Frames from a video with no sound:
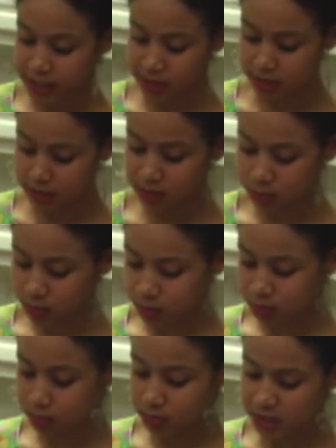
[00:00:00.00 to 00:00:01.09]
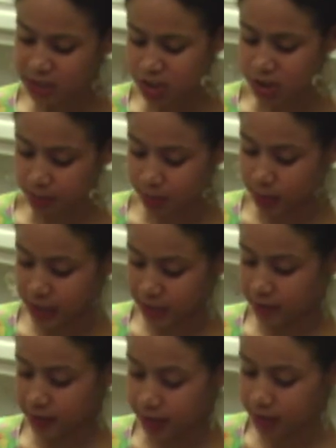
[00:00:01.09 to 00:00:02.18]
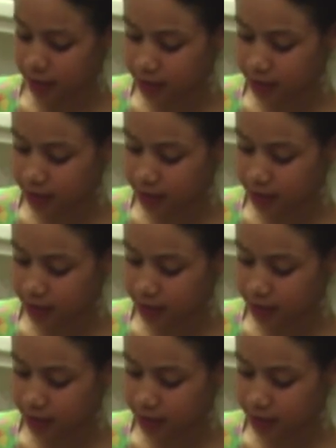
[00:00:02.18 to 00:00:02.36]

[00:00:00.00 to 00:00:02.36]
and cheaper way, I think.